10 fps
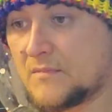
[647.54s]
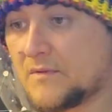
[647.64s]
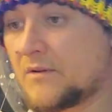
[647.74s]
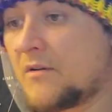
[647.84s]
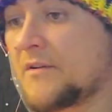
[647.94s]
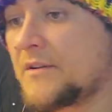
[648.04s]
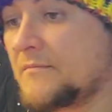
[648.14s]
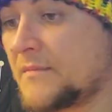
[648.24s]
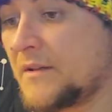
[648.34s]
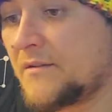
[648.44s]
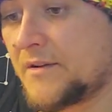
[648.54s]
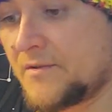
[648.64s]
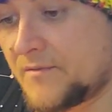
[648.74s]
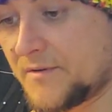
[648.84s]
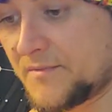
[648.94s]
they're on it. They already
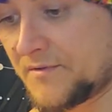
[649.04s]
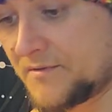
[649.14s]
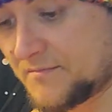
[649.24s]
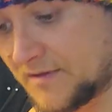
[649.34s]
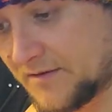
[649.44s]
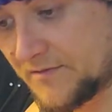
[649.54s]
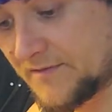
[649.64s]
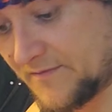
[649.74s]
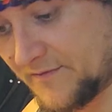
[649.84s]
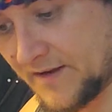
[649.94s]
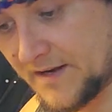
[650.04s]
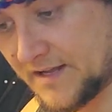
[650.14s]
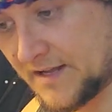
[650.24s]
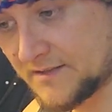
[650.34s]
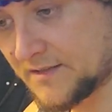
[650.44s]
know what I'm doing. I don't even know if I
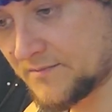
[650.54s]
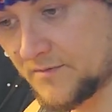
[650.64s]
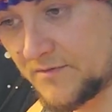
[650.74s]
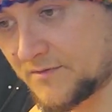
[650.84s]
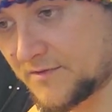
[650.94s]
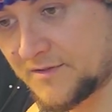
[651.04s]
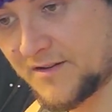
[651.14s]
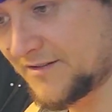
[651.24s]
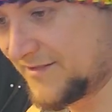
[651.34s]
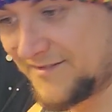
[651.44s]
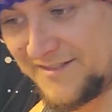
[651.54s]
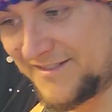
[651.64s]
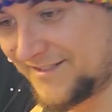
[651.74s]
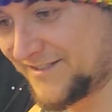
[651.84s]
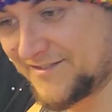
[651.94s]
gotta ask anymore.
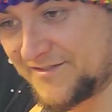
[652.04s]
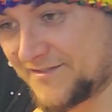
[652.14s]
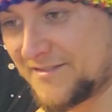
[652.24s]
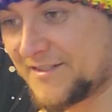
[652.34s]
Just